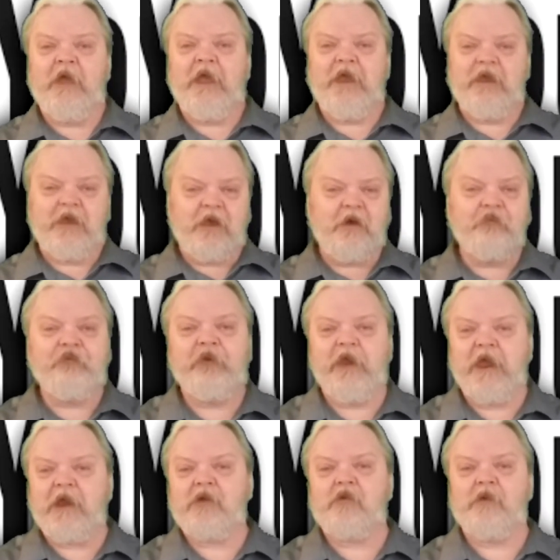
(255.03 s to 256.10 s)
It helps the
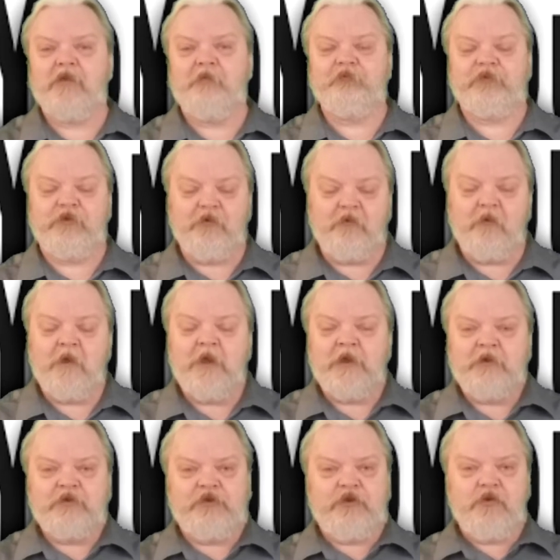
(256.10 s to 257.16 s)
algorithm
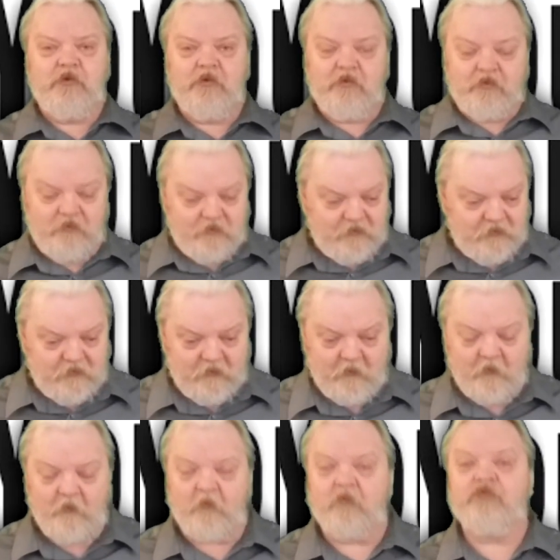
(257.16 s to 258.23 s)
to
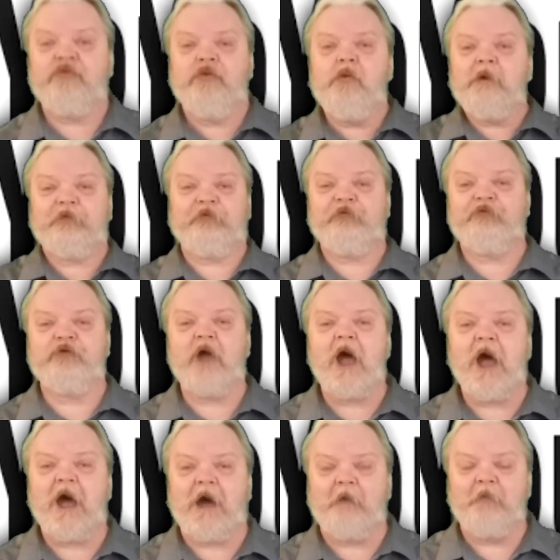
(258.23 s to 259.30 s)
do its
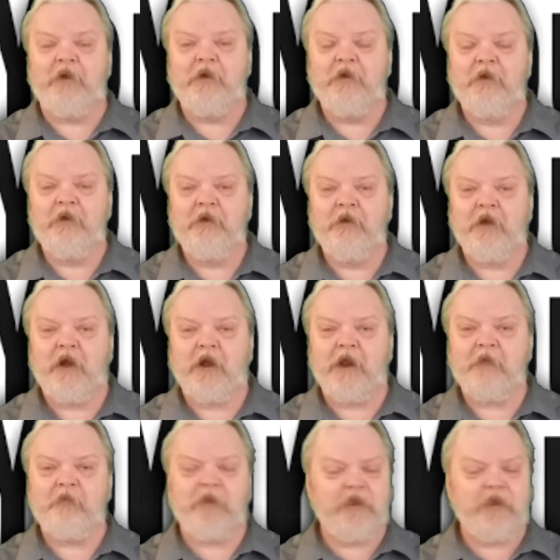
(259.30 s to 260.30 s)
job, all right?